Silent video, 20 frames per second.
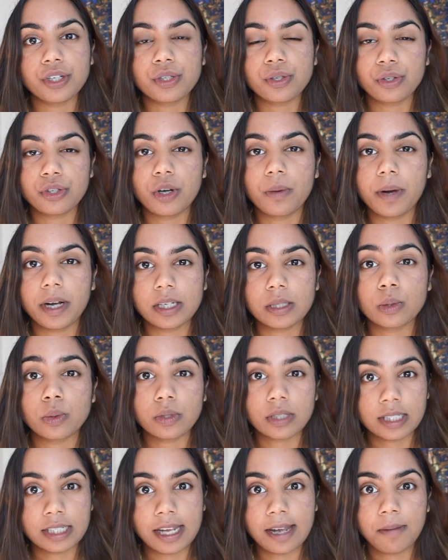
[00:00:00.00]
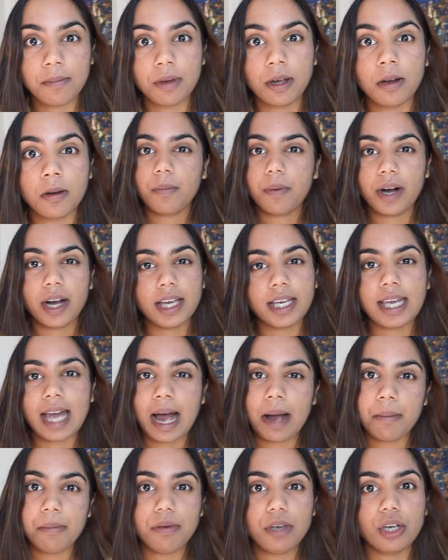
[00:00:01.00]
on your personal statement, but it
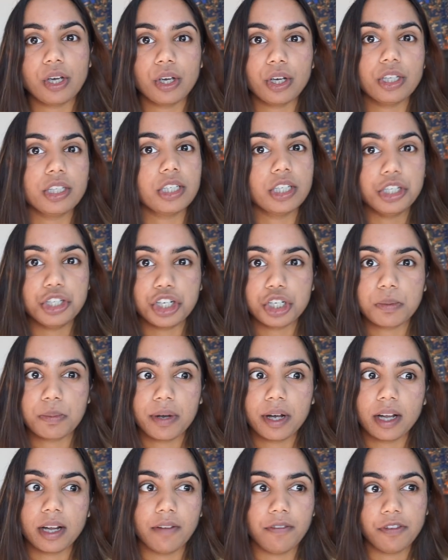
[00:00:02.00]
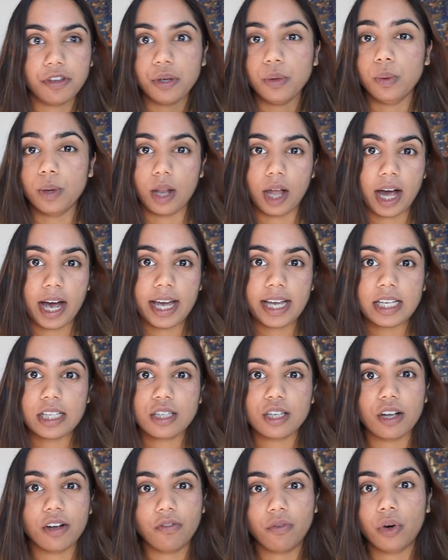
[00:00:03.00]
can be good to just put a few lines
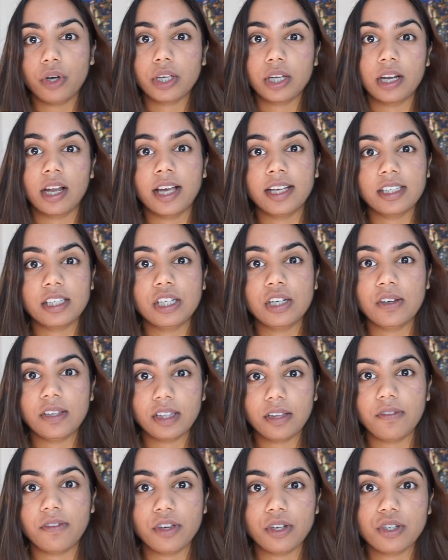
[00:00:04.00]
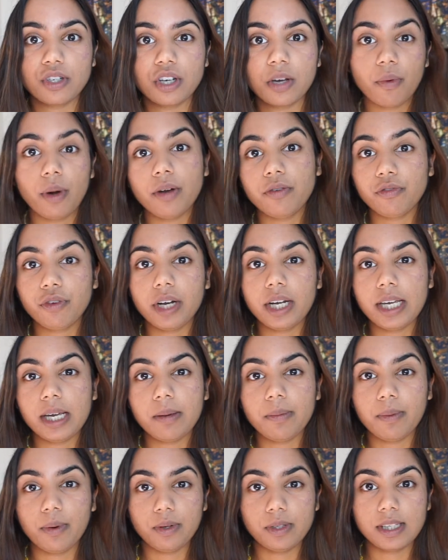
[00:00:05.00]
of what you'd like to do in the future. One really
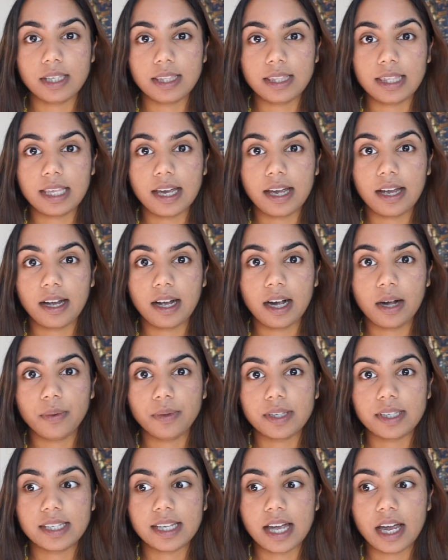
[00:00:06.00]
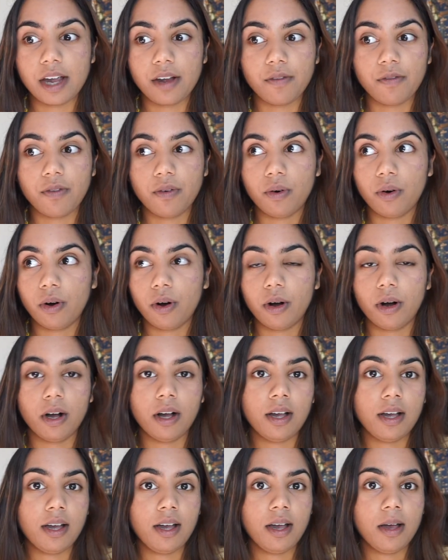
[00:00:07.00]
important thing I would say for
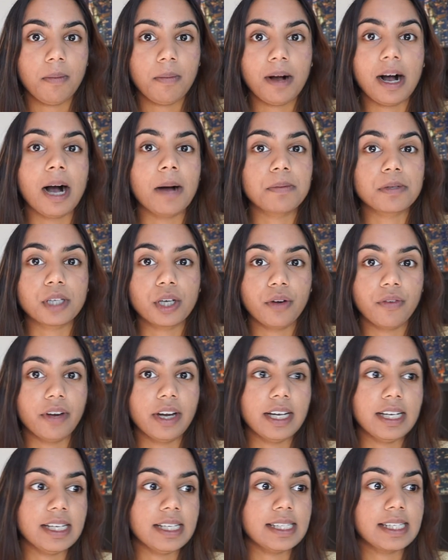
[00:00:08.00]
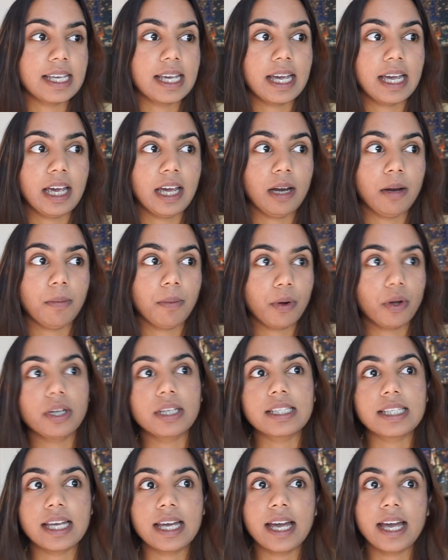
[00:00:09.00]
perhaps careers in
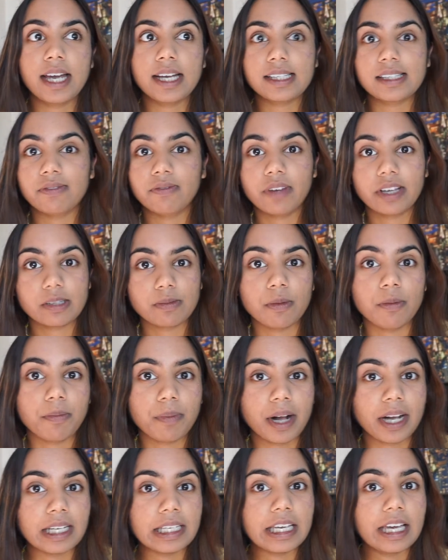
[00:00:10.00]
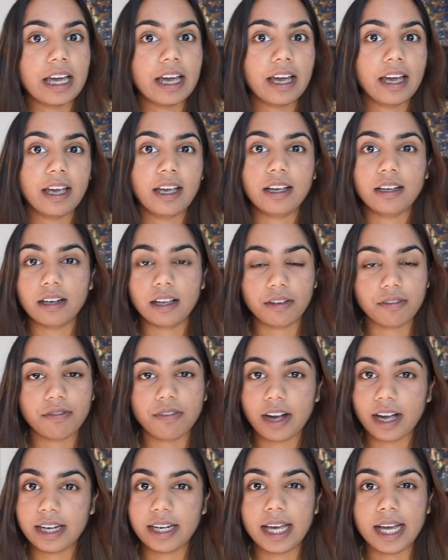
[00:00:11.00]
politics, investment banking, like
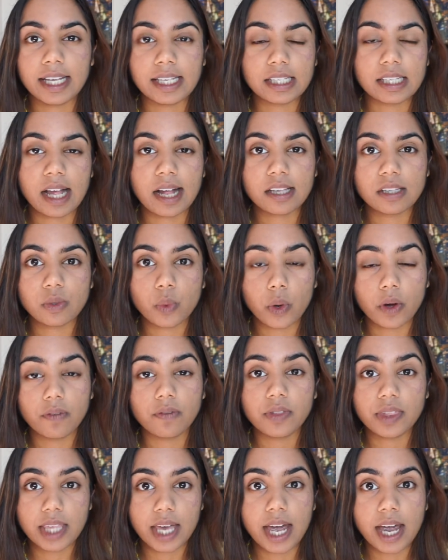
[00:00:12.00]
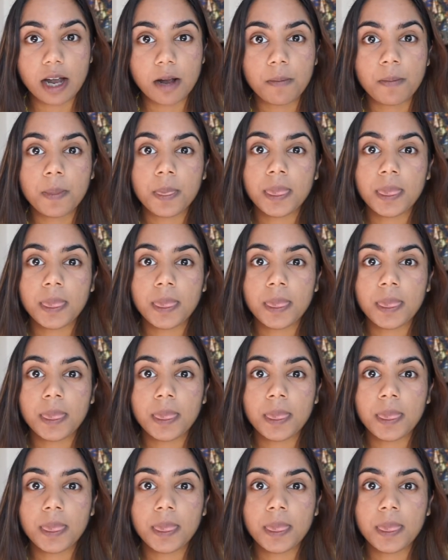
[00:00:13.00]
finance, that sort of thing,